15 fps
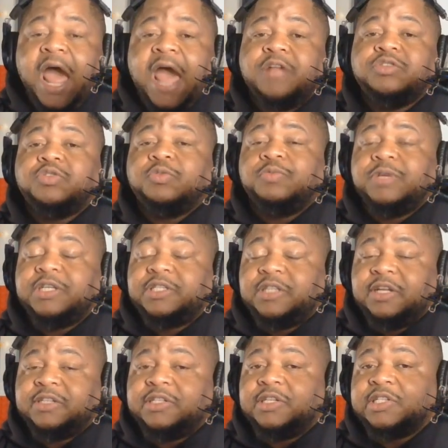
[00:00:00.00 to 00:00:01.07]
Angel Reese
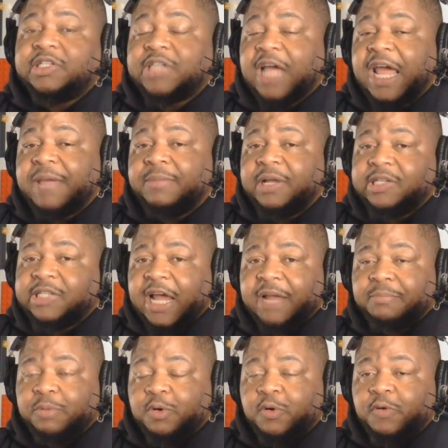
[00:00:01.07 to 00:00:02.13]
does the same exact
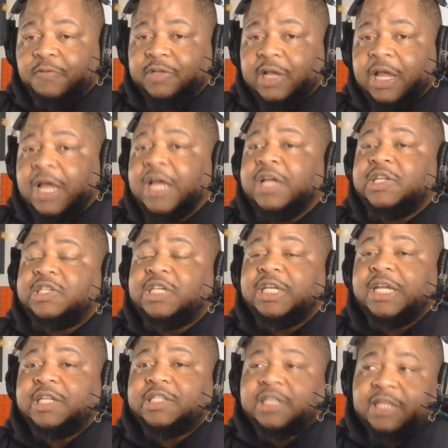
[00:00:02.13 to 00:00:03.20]
moves. She
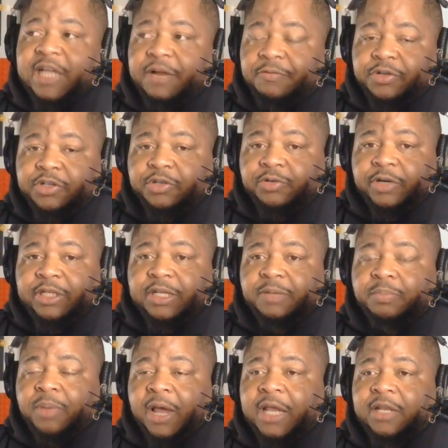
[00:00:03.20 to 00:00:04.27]
gets in that restricted
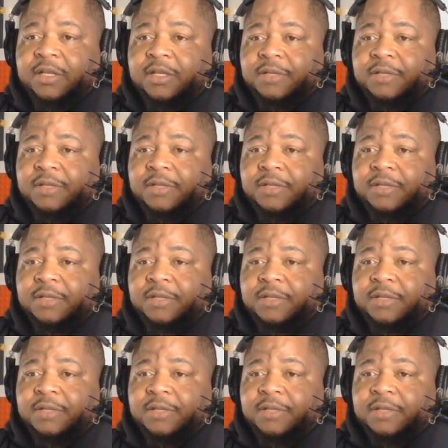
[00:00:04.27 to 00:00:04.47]
paint,